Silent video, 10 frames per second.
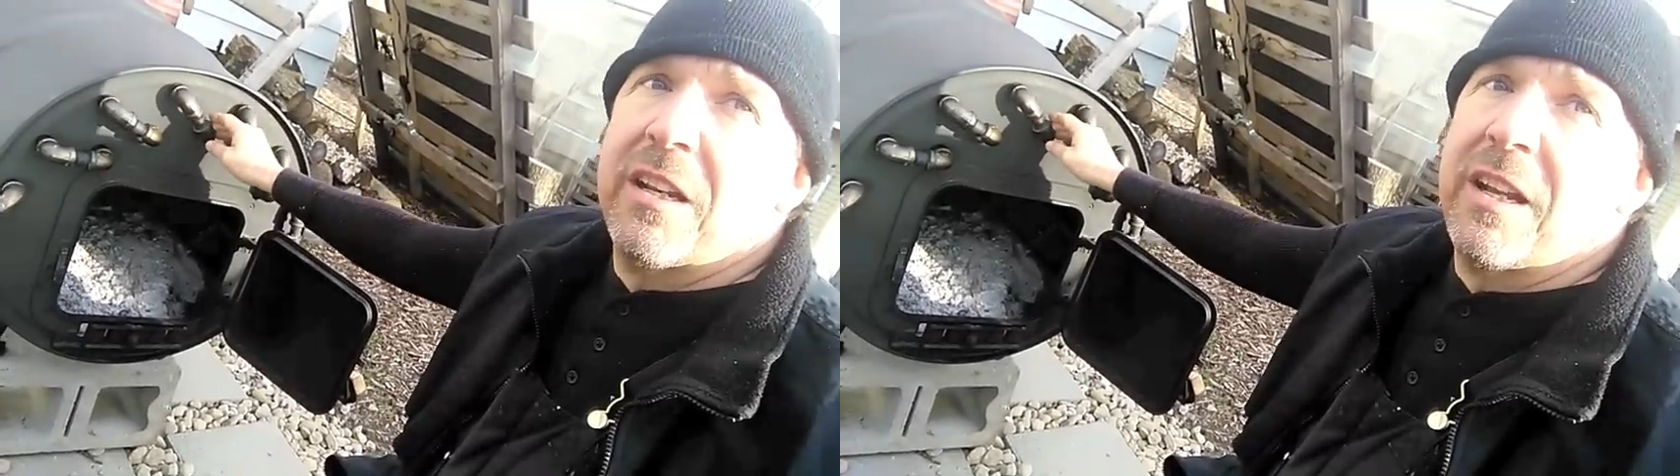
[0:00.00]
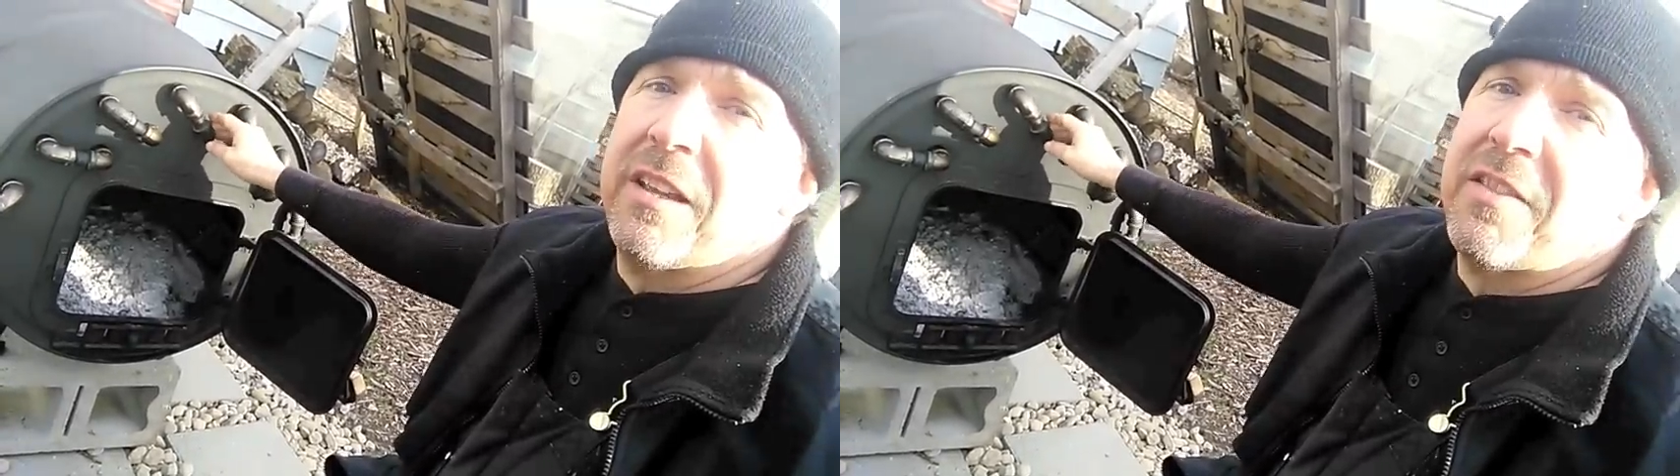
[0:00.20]

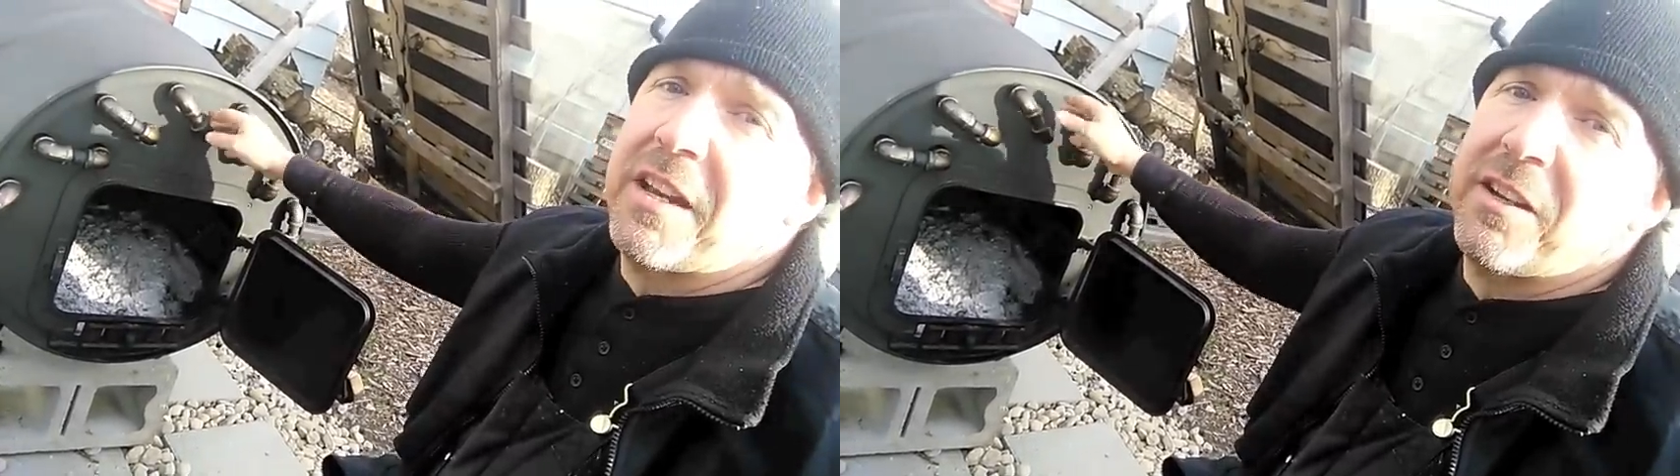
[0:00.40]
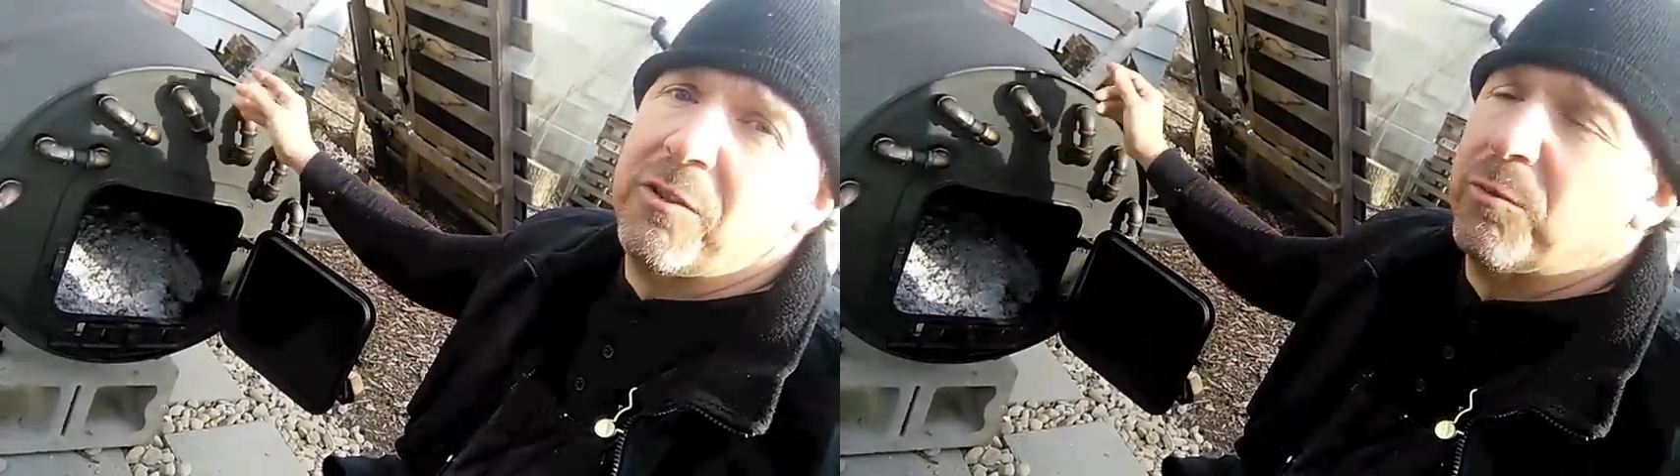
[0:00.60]
and
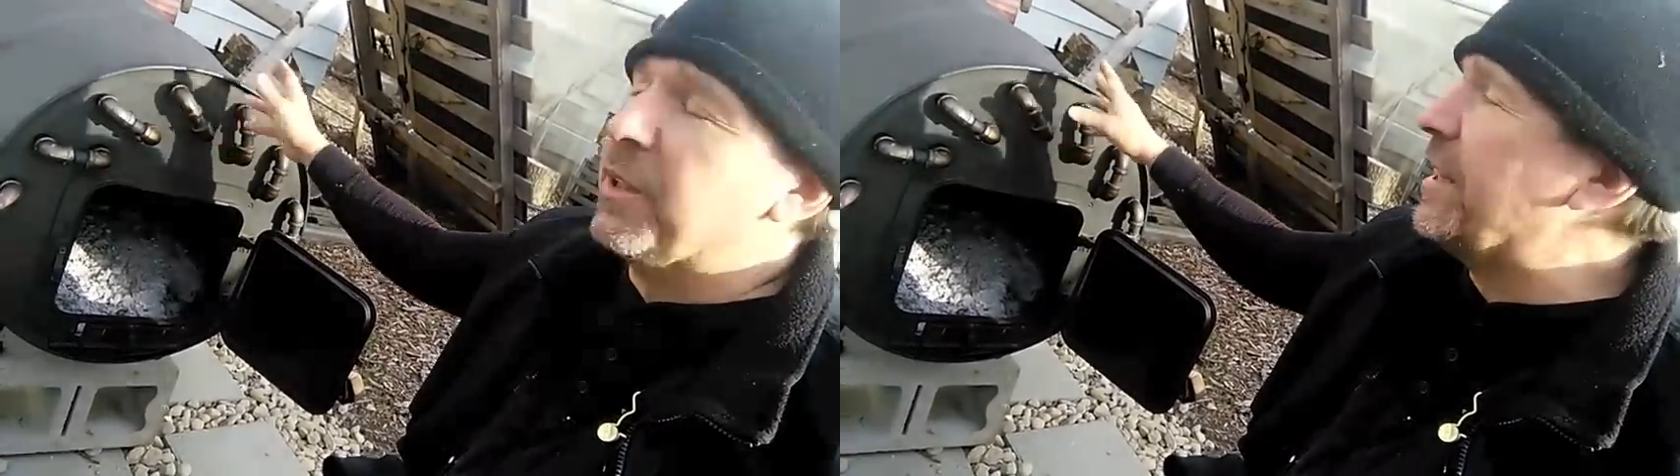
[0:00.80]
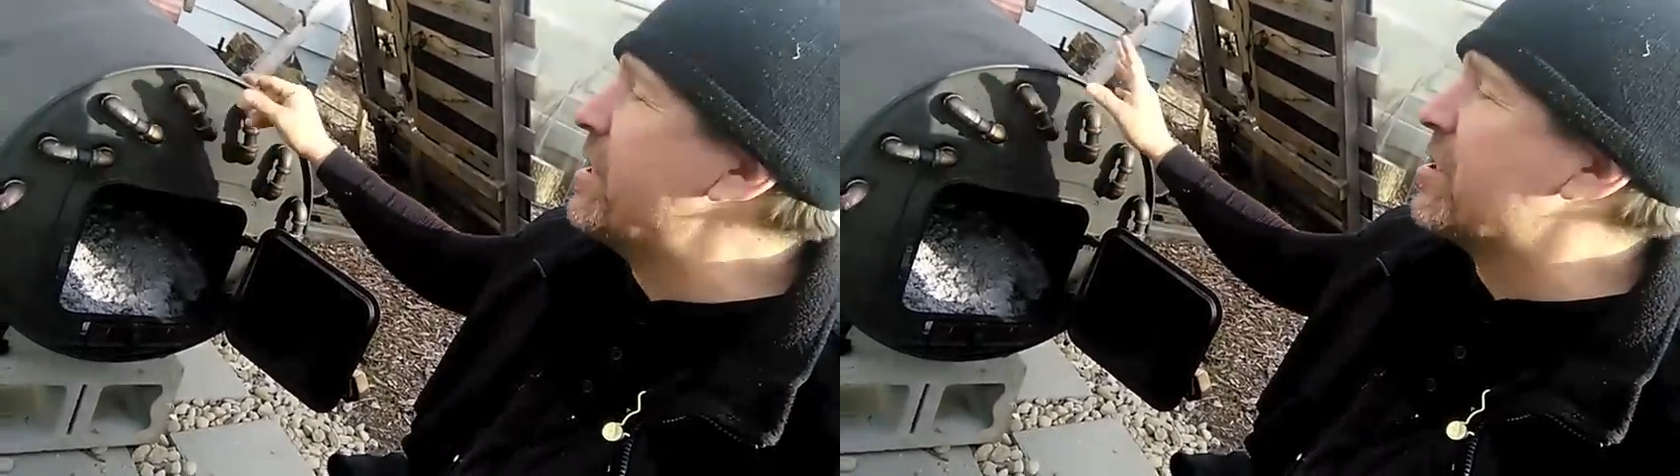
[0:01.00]
then it'll
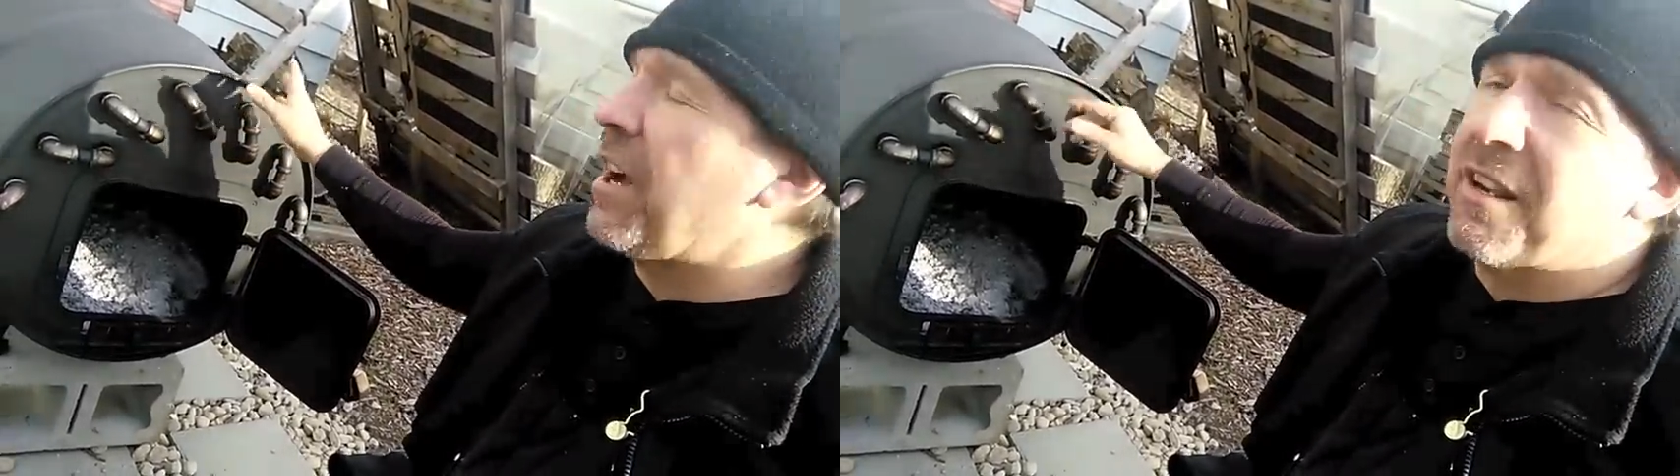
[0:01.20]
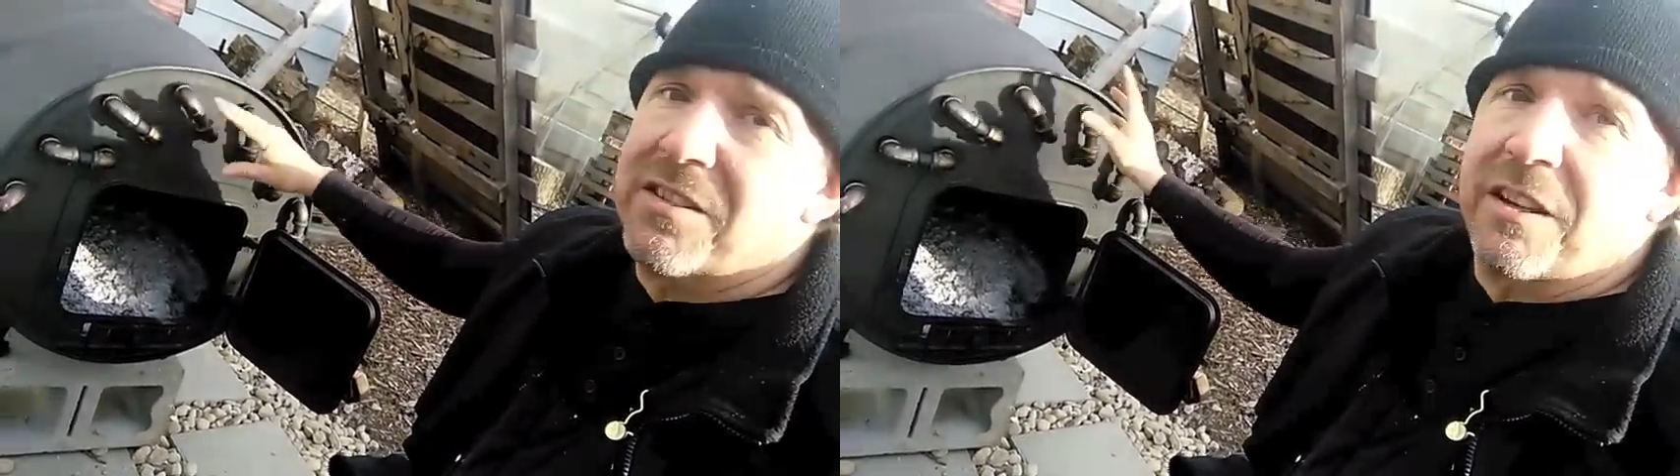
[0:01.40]
release
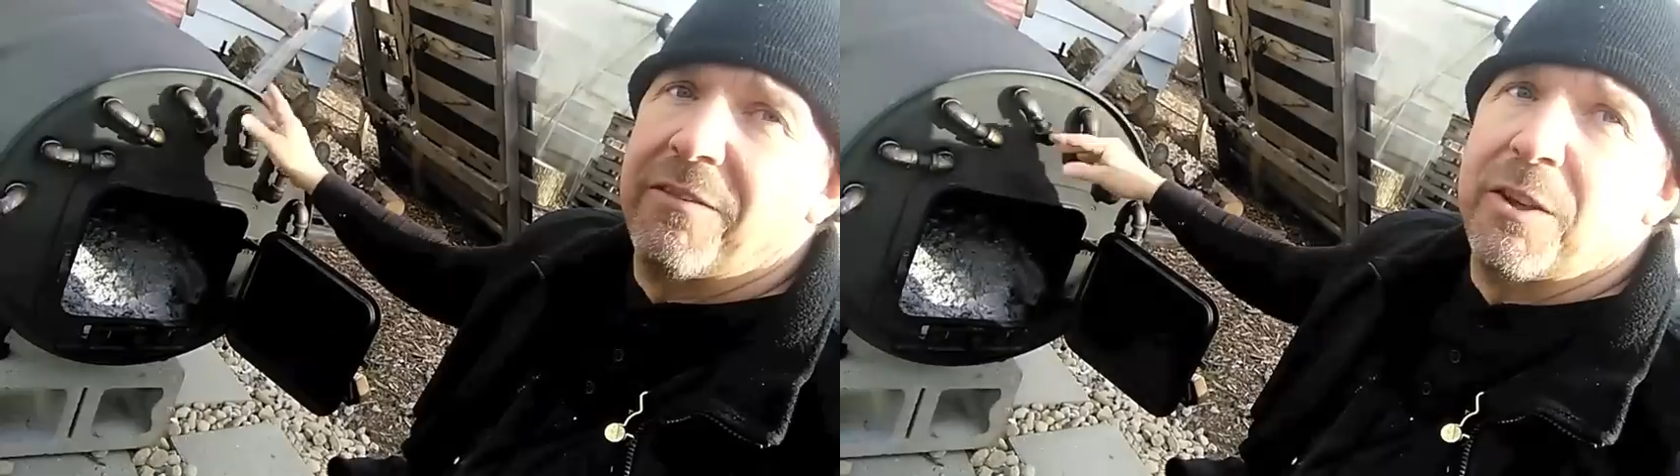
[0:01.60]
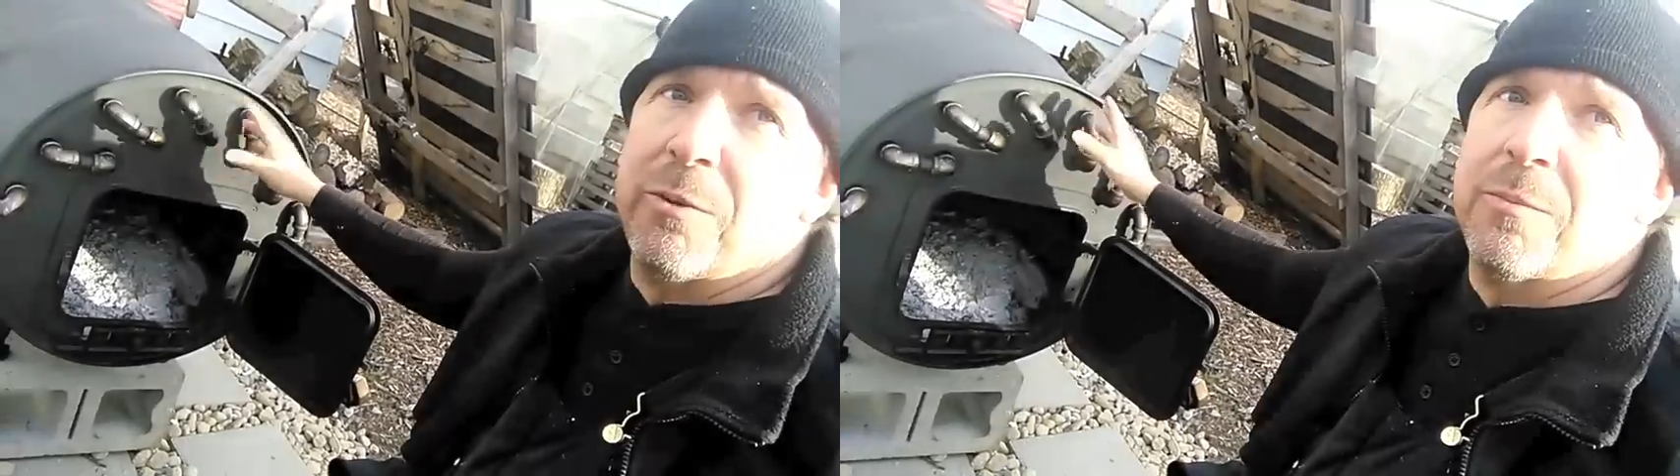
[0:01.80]
toxic
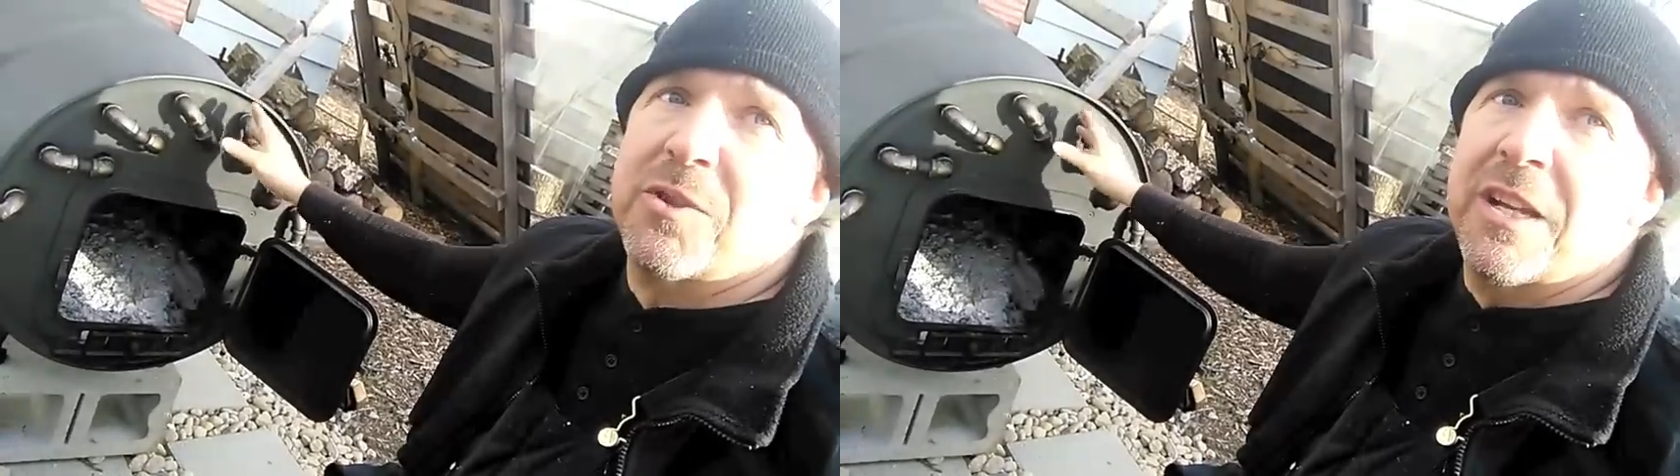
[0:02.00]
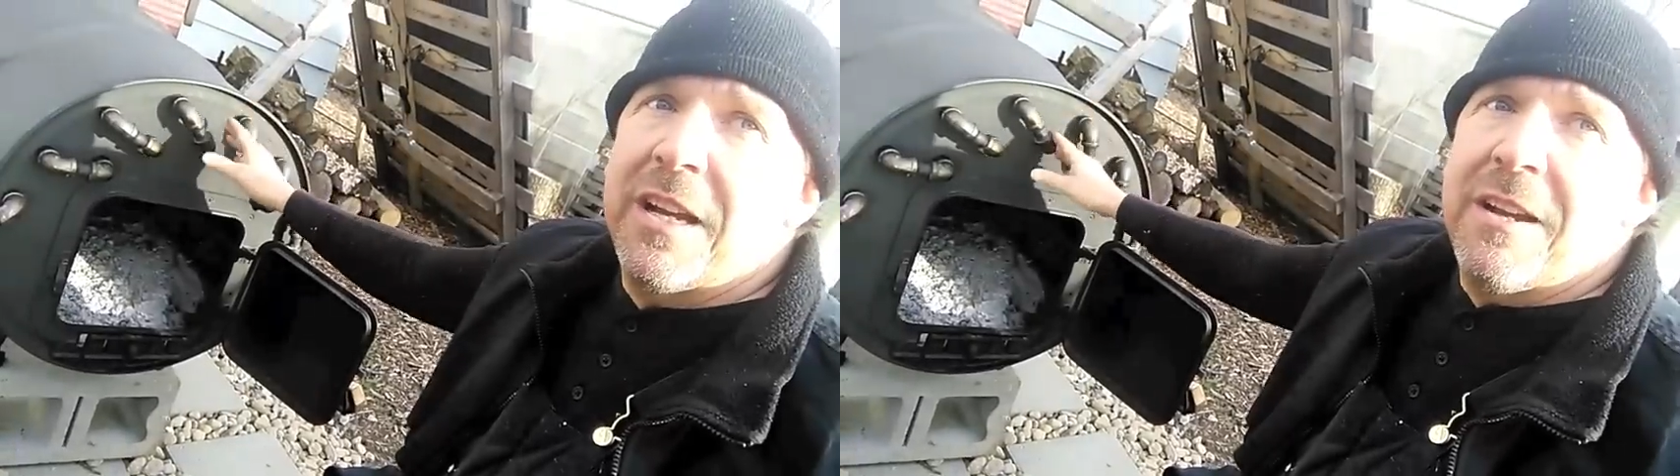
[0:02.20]
fumes.